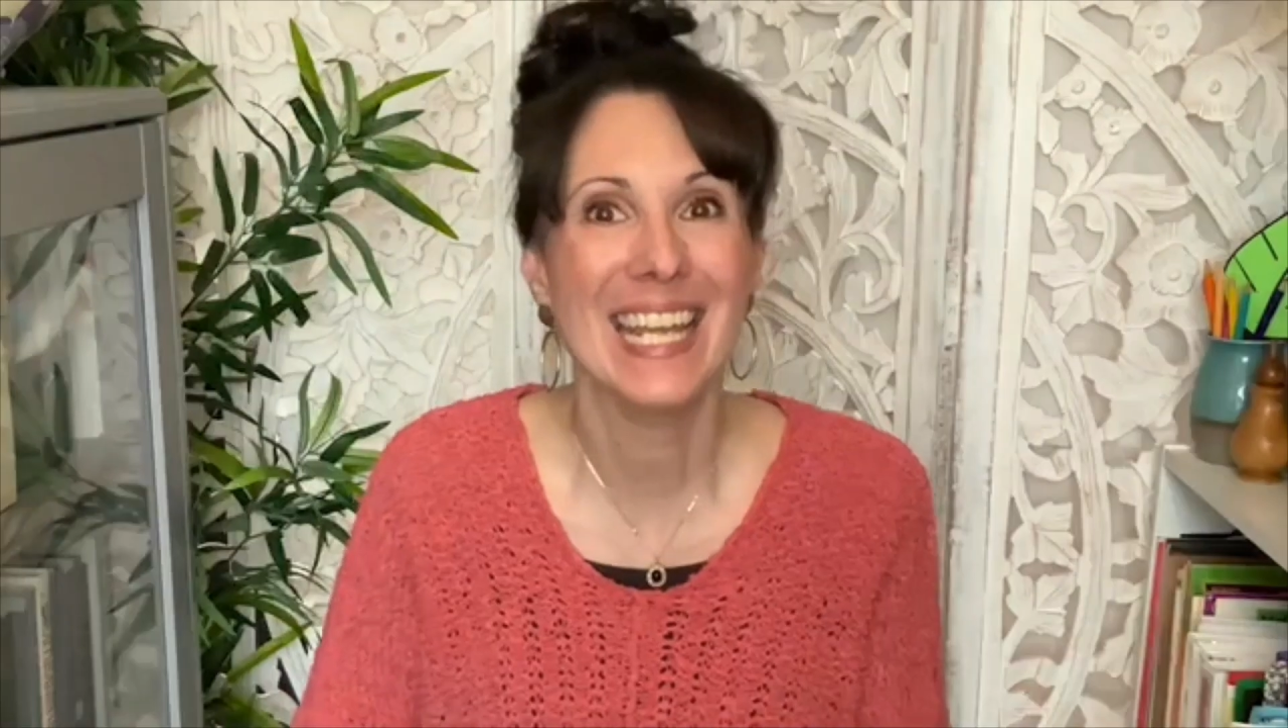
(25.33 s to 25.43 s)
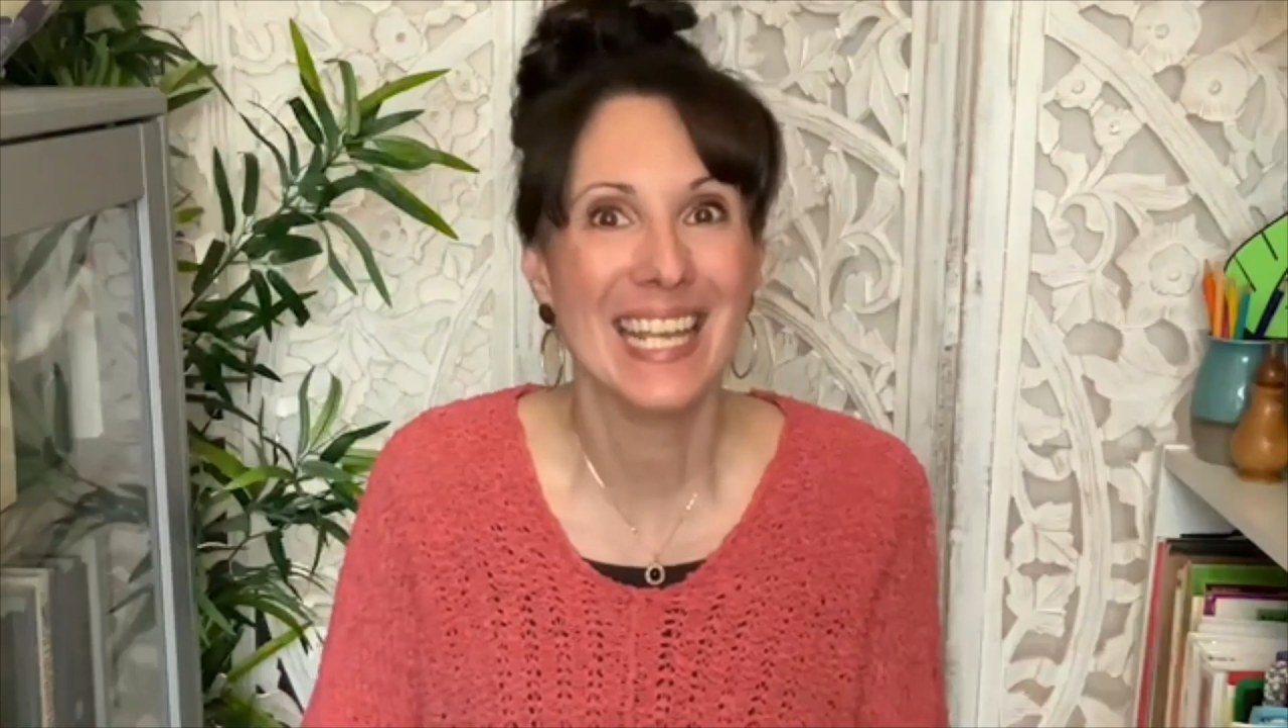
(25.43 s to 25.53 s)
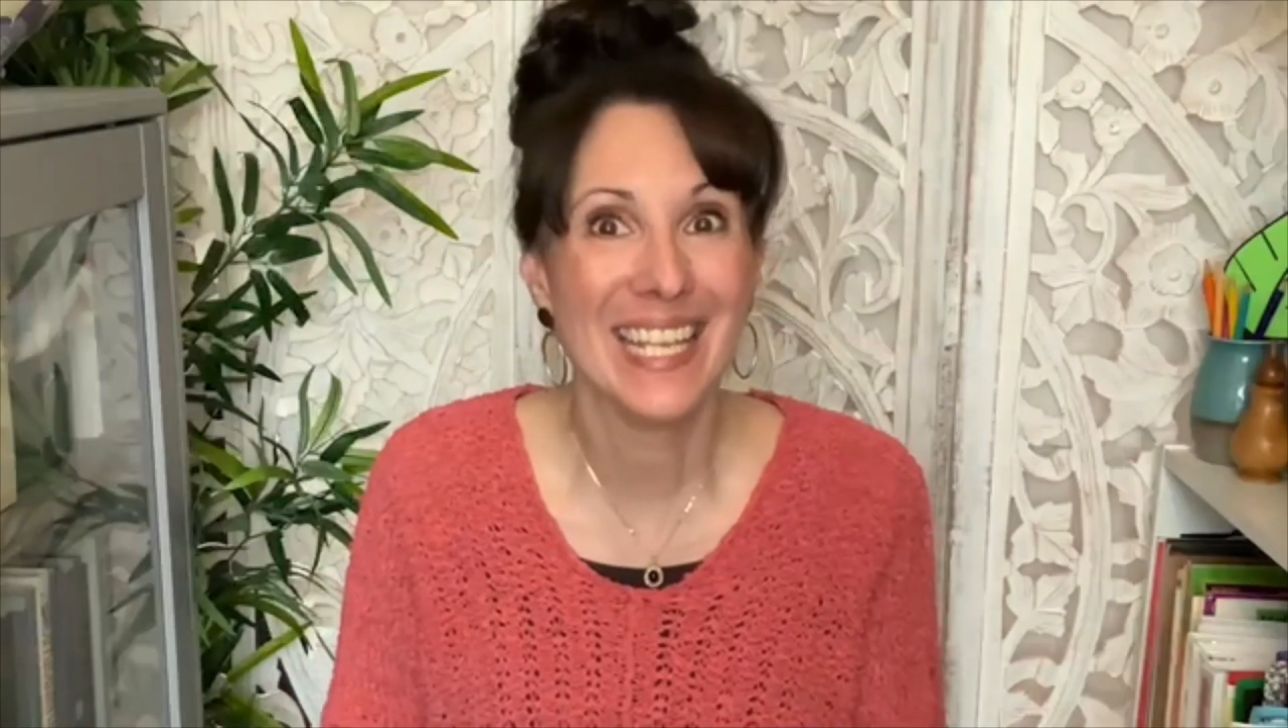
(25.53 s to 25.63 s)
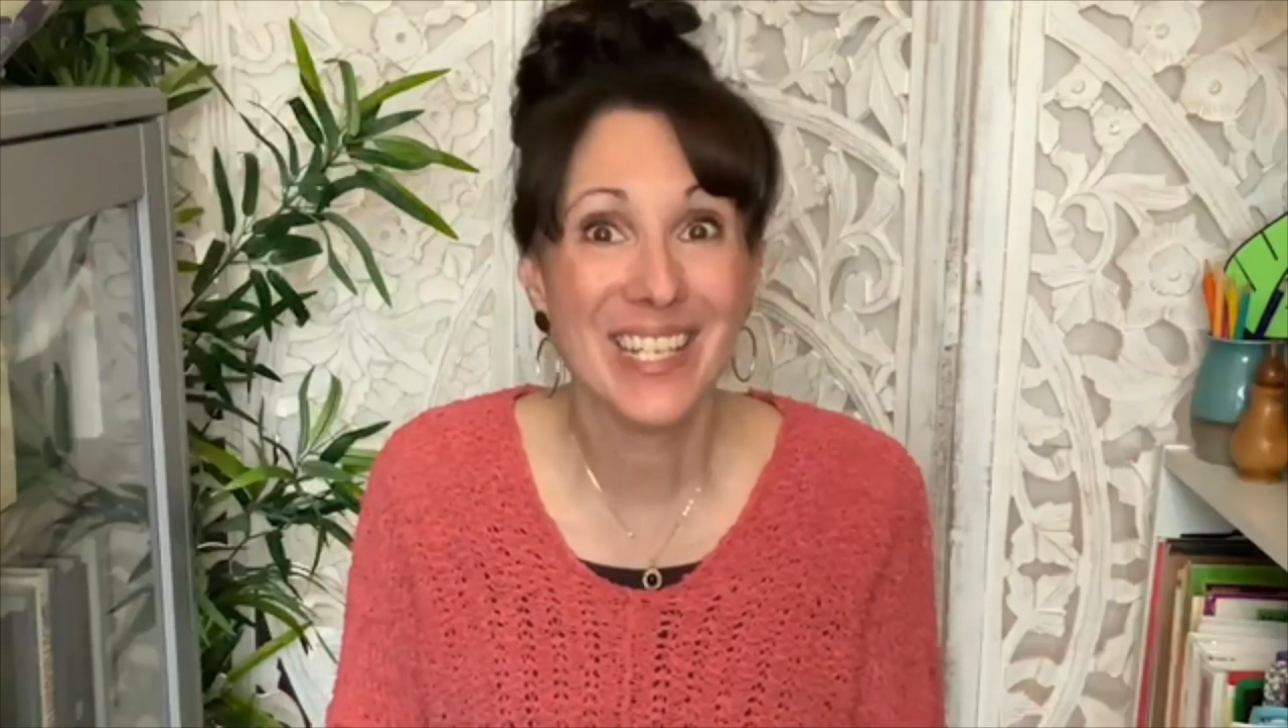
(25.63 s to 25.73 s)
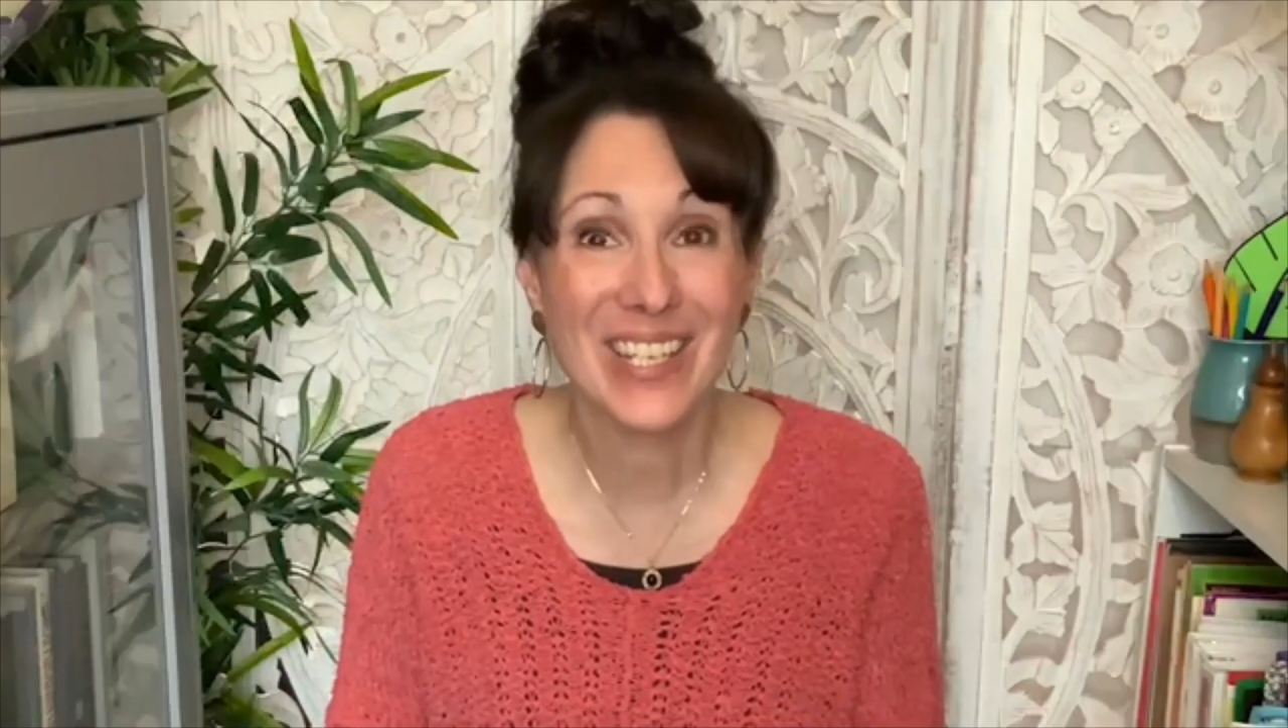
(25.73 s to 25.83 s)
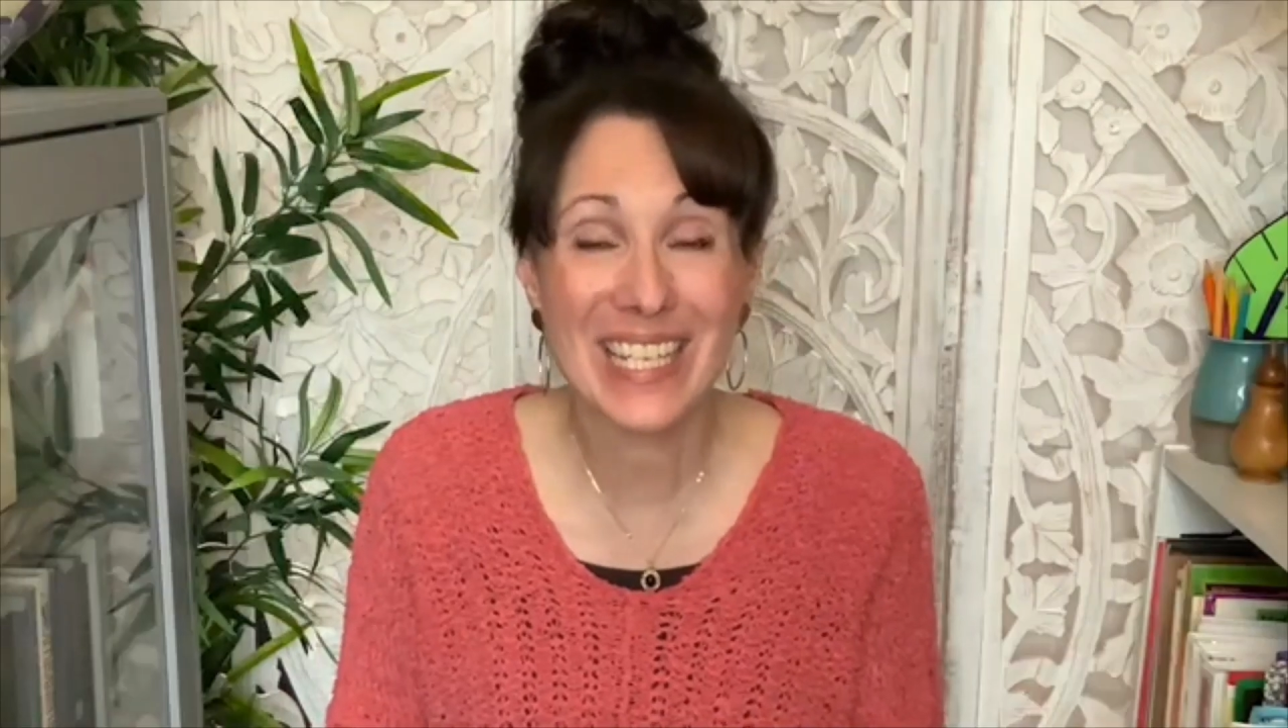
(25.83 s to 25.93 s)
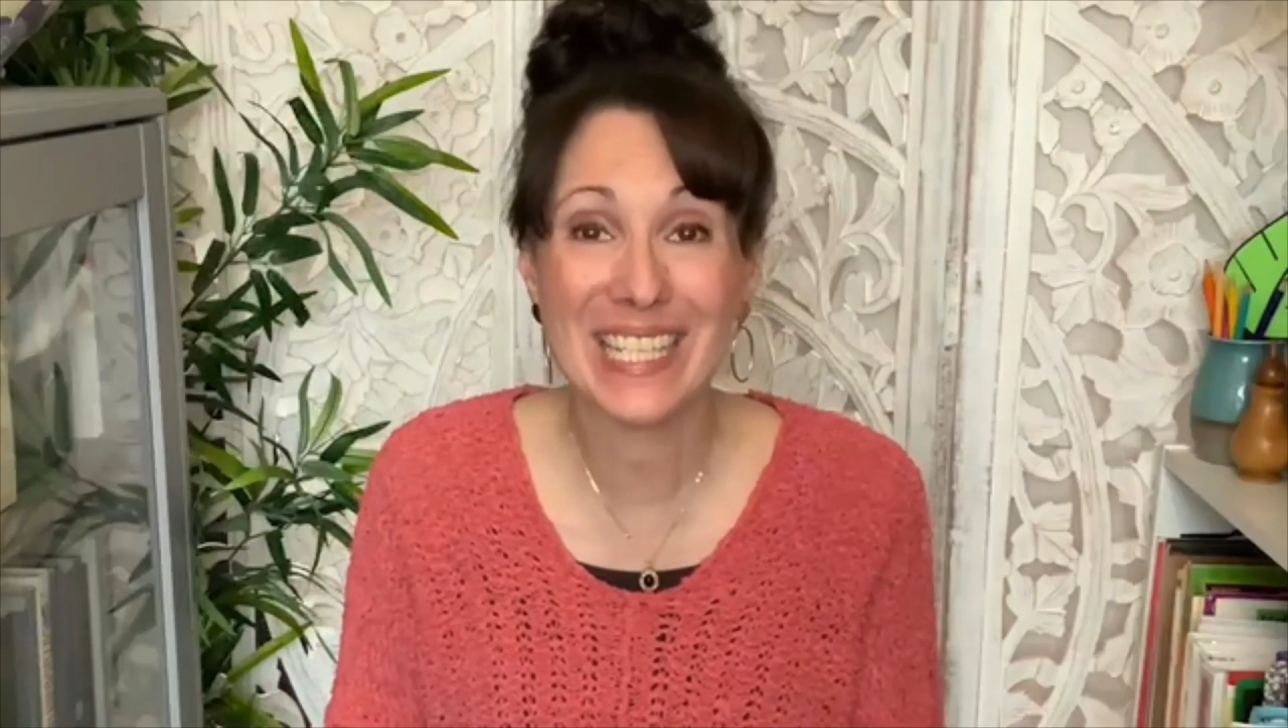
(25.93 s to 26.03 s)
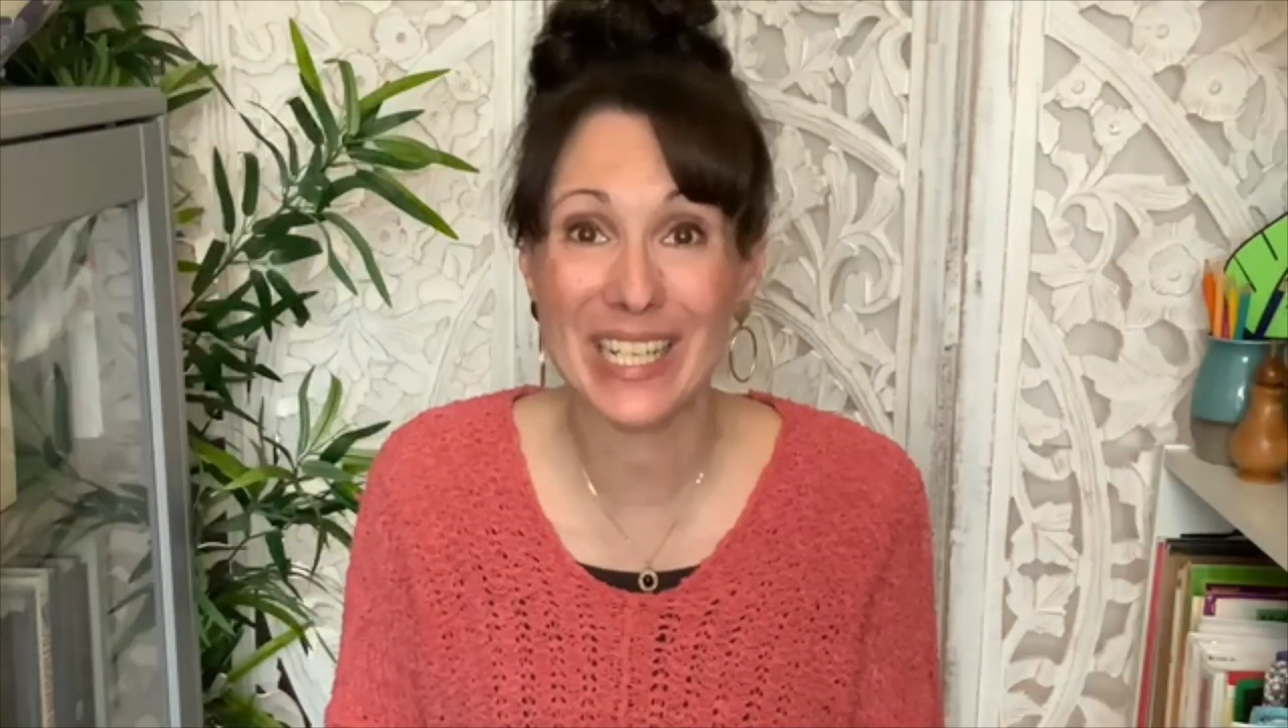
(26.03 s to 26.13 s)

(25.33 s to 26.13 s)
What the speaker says: In just